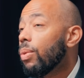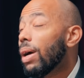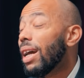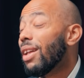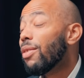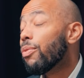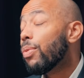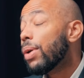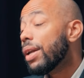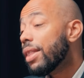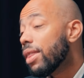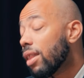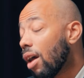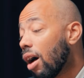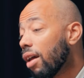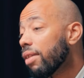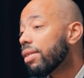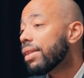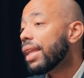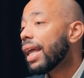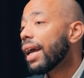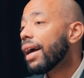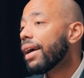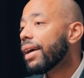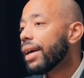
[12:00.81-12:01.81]
And we're
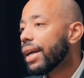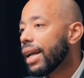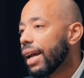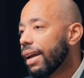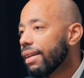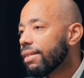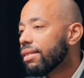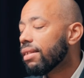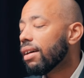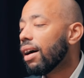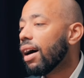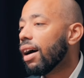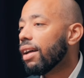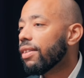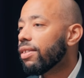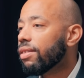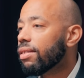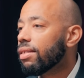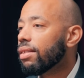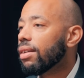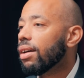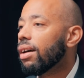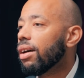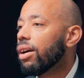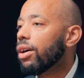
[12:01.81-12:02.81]
not there yet at